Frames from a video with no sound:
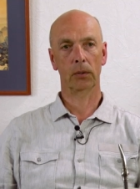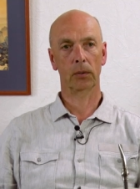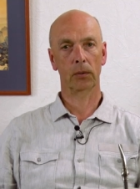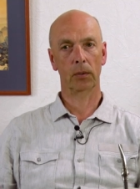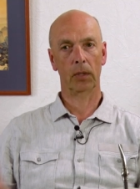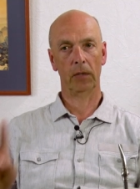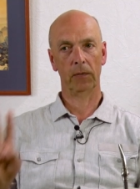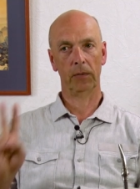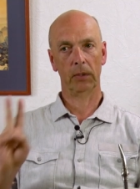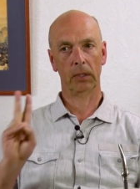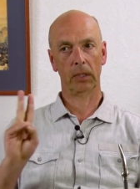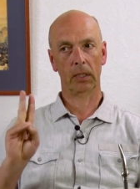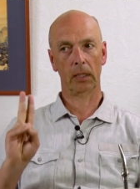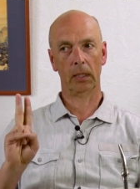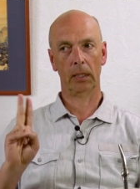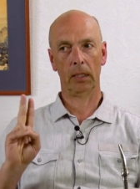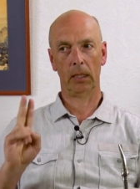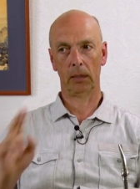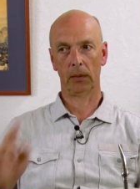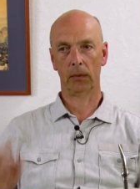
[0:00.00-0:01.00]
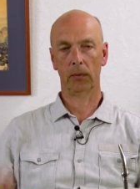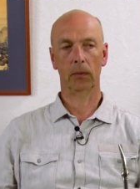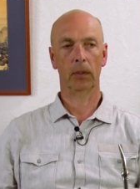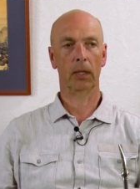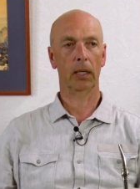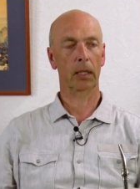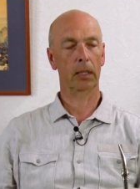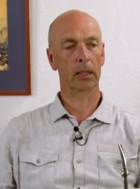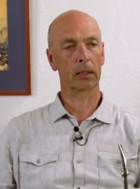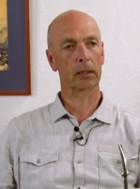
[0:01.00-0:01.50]
to have it clear to
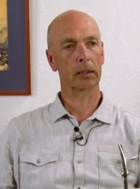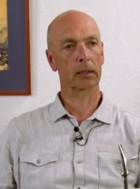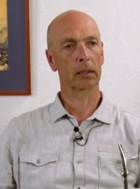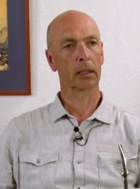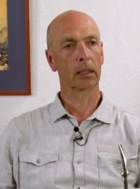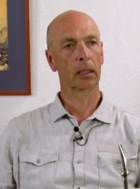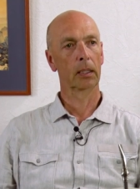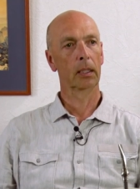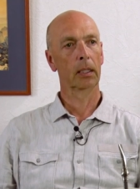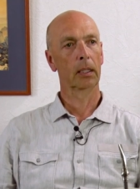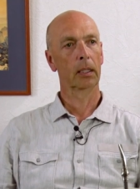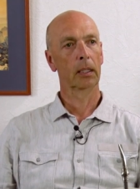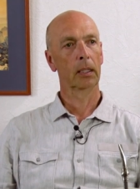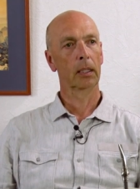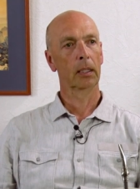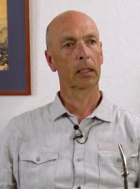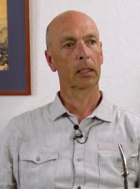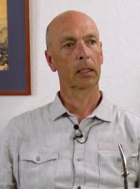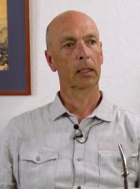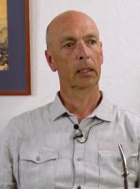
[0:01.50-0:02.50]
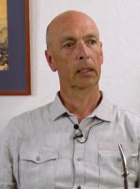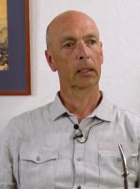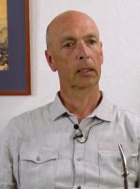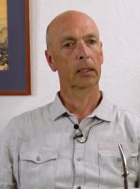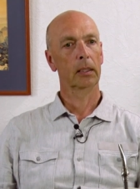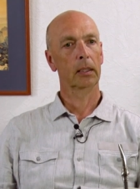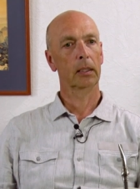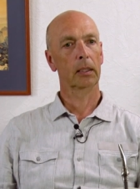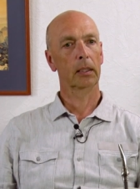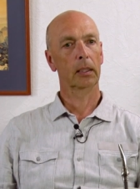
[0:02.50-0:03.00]
us
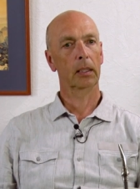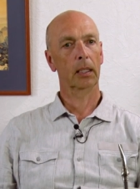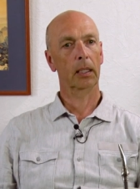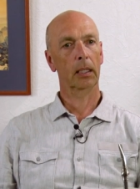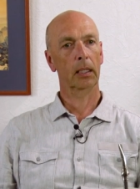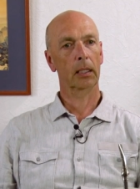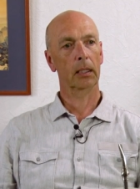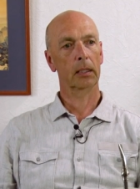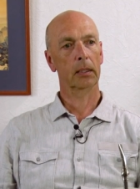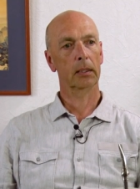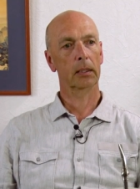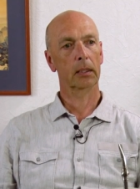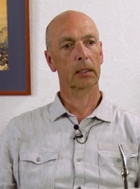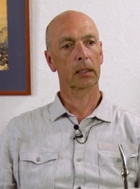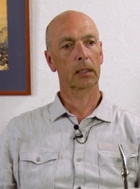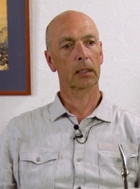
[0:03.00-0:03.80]
that